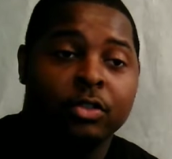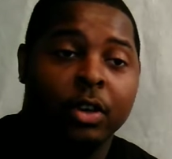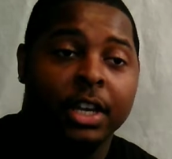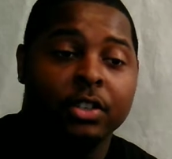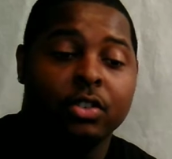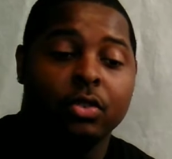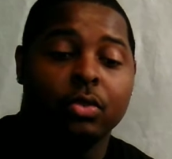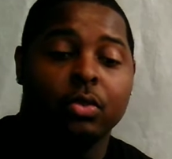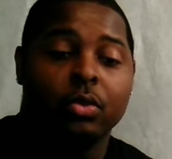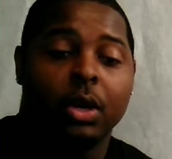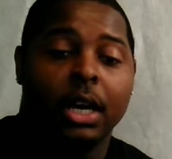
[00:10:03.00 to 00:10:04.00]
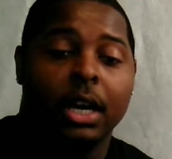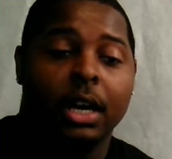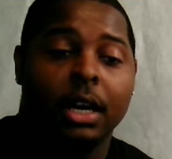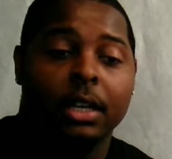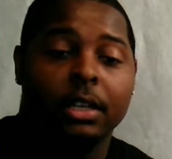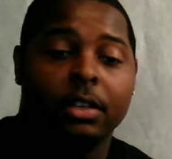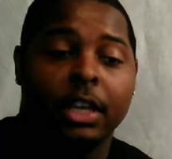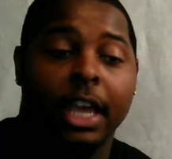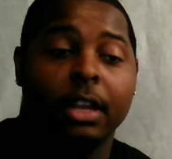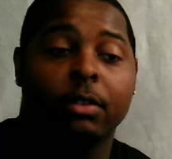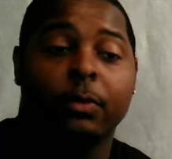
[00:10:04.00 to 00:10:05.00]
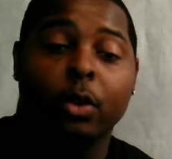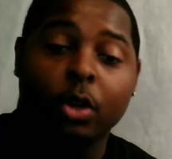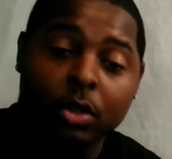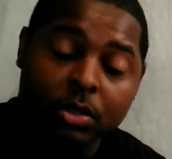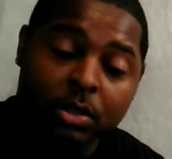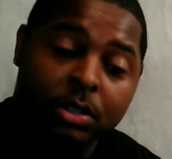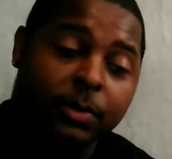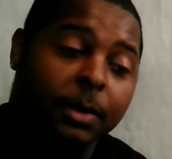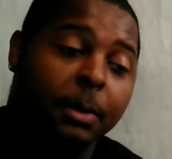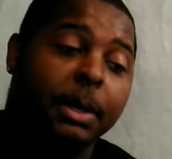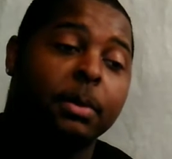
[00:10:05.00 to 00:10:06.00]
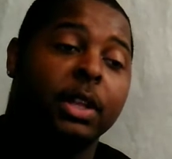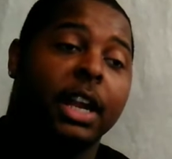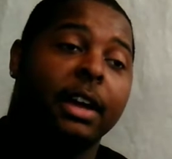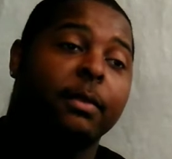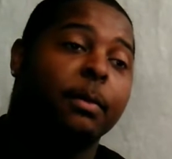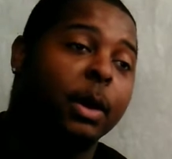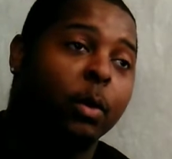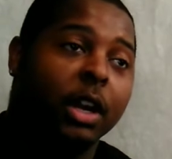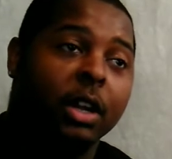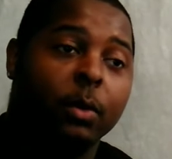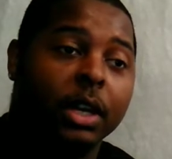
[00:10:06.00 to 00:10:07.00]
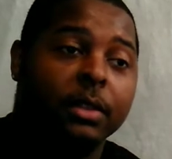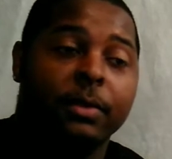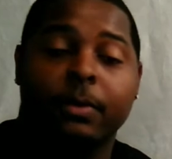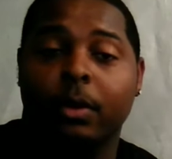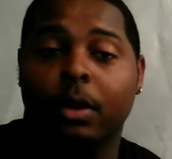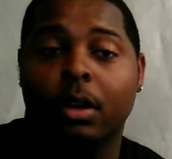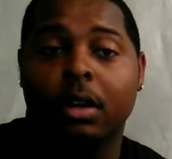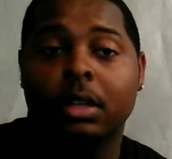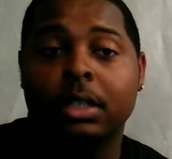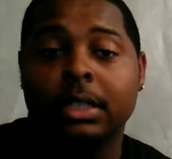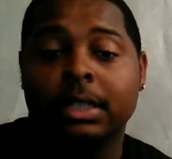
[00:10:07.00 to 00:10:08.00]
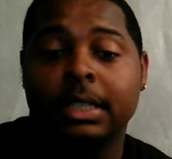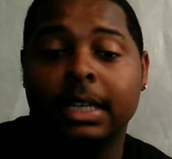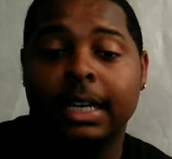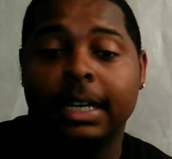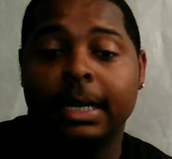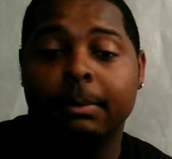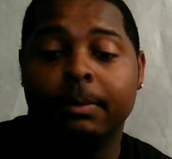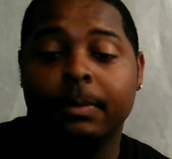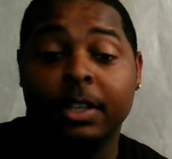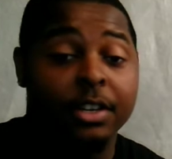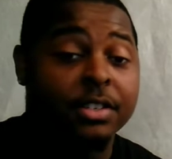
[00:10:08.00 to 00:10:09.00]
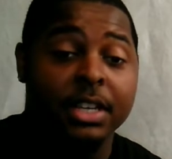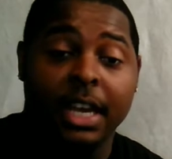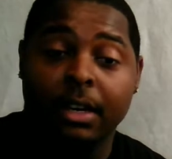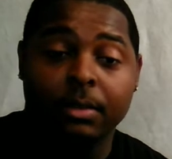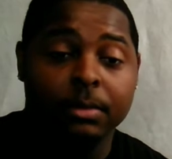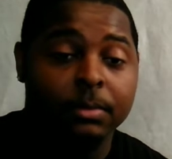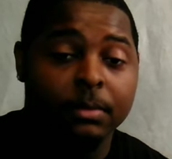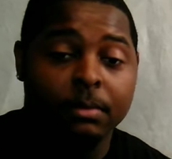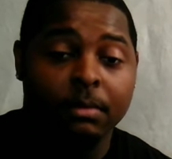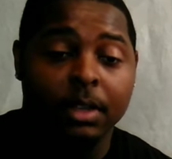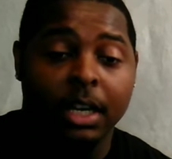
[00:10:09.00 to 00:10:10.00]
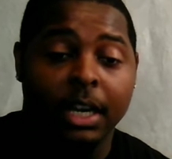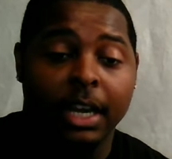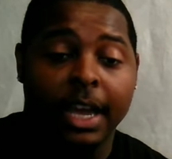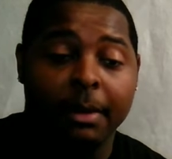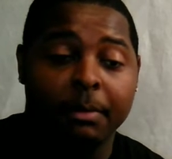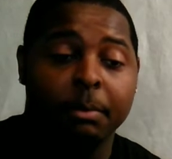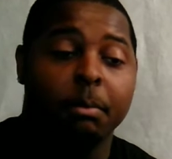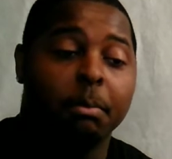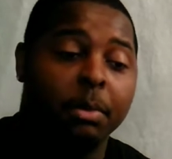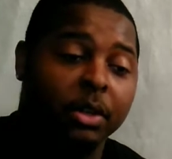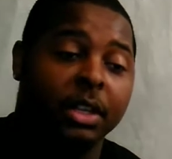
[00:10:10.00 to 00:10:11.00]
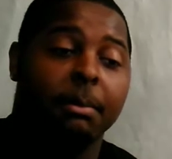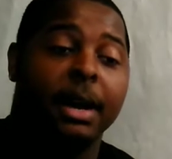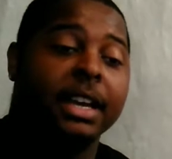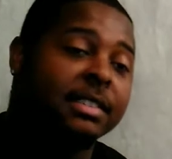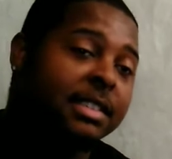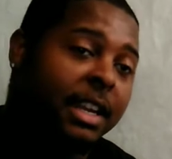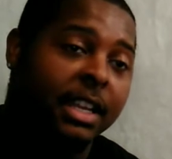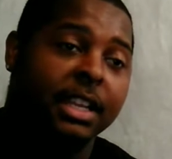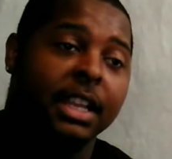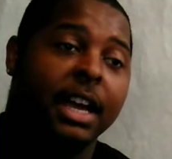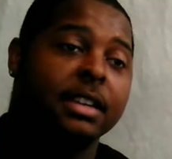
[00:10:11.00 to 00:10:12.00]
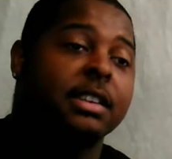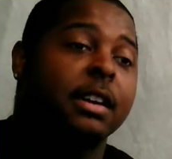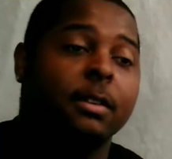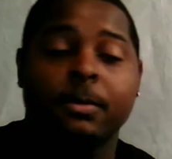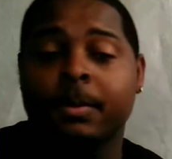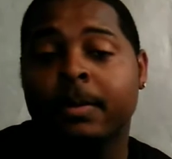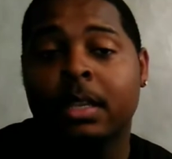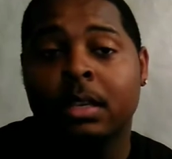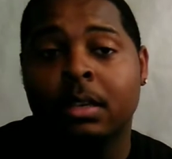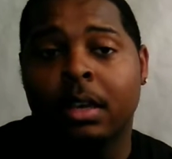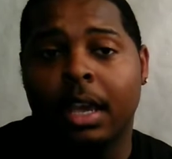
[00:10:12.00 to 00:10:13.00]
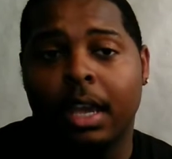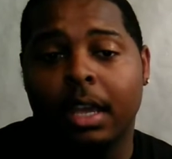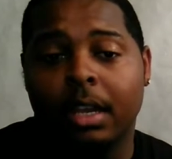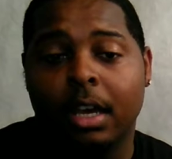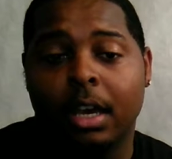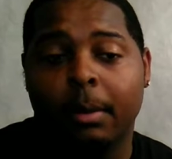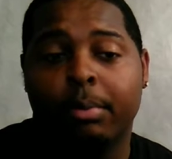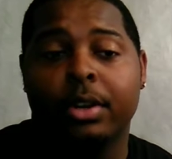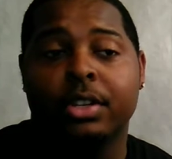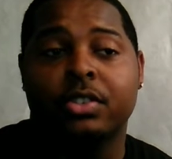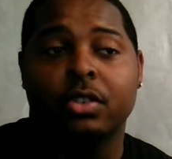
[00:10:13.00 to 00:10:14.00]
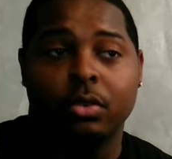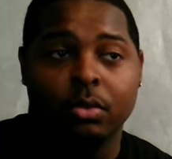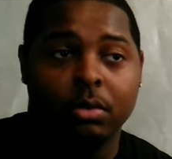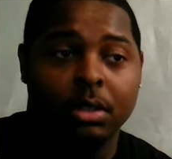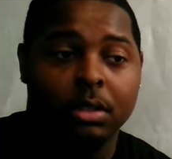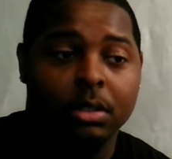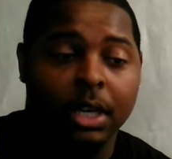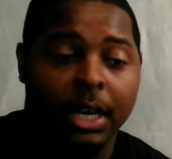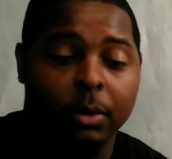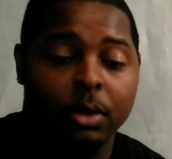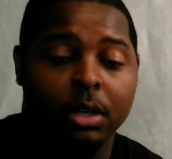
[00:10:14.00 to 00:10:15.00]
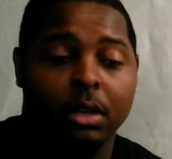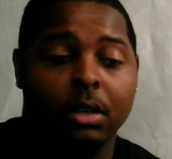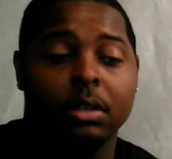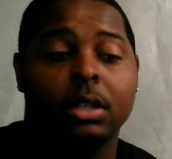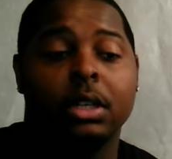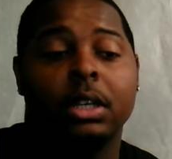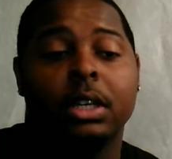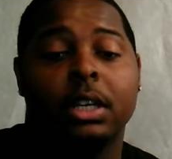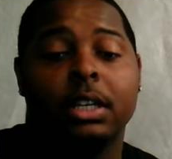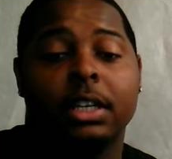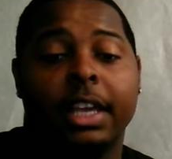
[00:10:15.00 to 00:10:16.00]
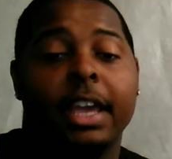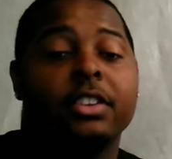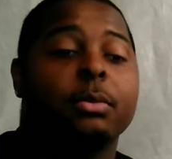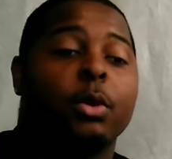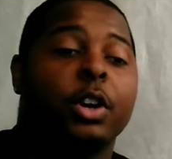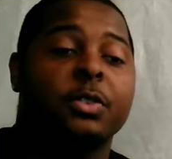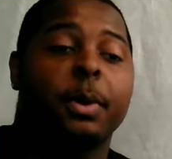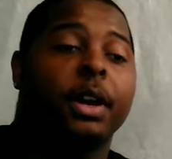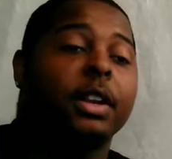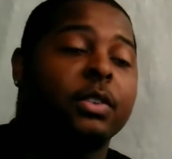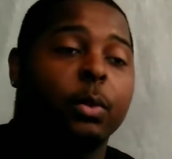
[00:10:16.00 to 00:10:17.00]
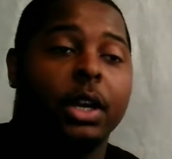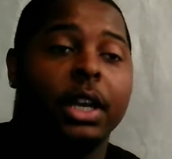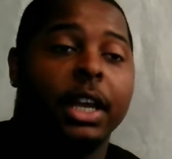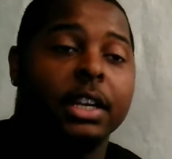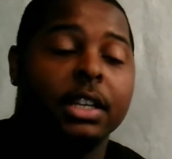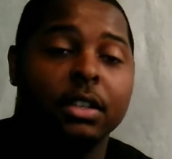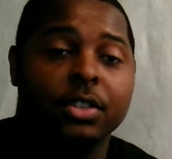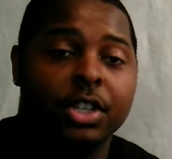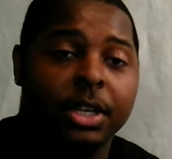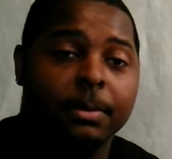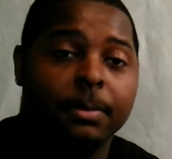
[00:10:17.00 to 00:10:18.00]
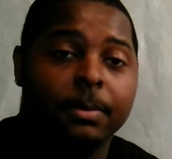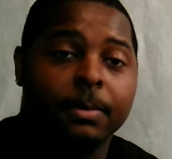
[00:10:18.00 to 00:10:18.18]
trying to gain referrals from the people that I've been working with for years now, having building my steady clientele, and pretty soon I will gain some more experience working at a dealership,